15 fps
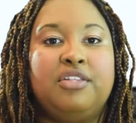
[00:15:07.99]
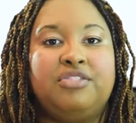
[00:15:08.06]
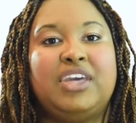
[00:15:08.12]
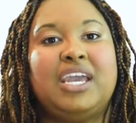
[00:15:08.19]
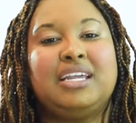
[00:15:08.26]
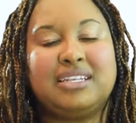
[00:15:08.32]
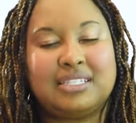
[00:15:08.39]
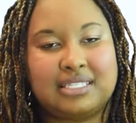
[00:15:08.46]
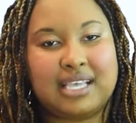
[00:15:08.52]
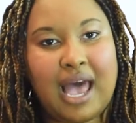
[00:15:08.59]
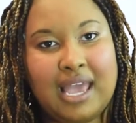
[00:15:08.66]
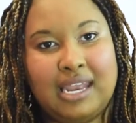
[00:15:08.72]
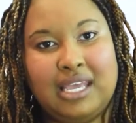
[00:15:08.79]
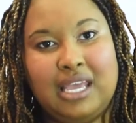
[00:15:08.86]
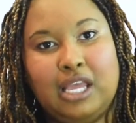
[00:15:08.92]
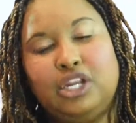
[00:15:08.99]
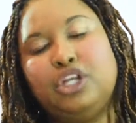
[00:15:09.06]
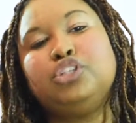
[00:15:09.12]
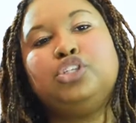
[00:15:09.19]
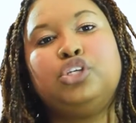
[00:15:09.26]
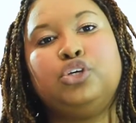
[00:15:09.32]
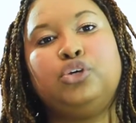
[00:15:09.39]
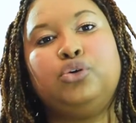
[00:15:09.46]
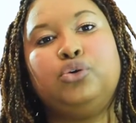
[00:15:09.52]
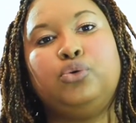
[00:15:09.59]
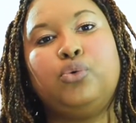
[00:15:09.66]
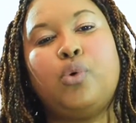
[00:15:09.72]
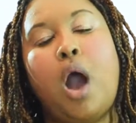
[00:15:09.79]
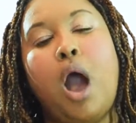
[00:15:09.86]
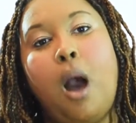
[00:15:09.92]
They decided
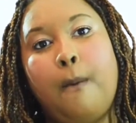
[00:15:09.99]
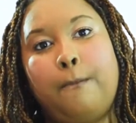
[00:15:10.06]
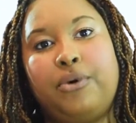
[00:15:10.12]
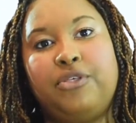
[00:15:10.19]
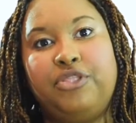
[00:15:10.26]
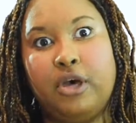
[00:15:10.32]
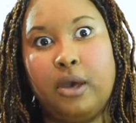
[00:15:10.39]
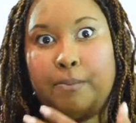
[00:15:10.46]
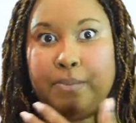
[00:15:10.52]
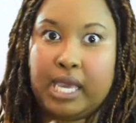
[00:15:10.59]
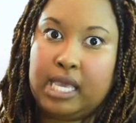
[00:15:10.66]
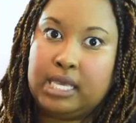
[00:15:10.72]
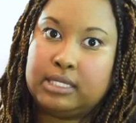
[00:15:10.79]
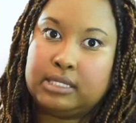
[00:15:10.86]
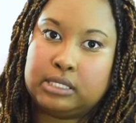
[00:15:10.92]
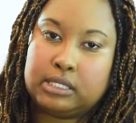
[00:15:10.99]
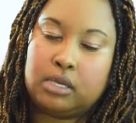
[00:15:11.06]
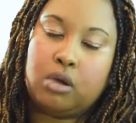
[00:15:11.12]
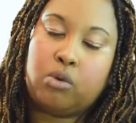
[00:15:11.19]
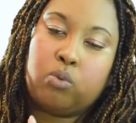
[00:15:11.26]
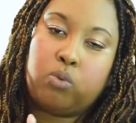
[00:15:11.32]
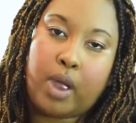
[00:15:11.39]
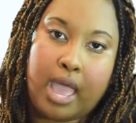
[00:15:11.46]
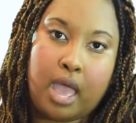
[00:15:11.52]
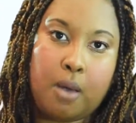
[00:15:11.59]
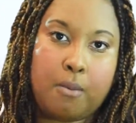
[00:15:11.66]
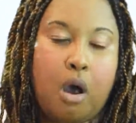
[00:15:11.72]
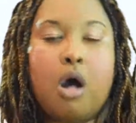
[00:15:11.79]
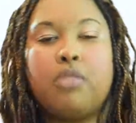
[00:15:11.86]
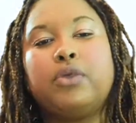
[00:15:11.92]
to up the base
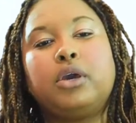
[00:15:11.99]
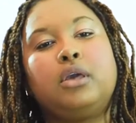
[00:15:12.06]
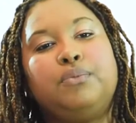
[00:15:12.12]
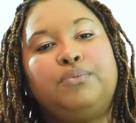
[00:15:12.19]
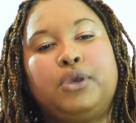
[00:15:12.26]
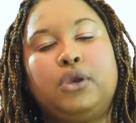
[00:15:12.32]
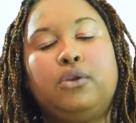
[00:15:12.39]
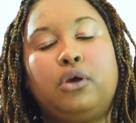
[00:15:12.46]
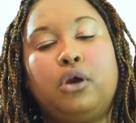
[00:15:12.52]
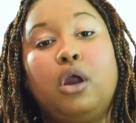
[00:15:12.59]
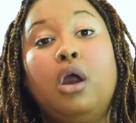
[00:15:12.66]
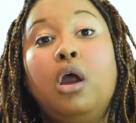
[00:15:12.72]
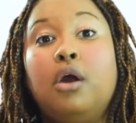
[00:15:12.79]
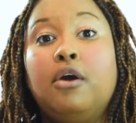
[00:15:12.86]
RAM on the computer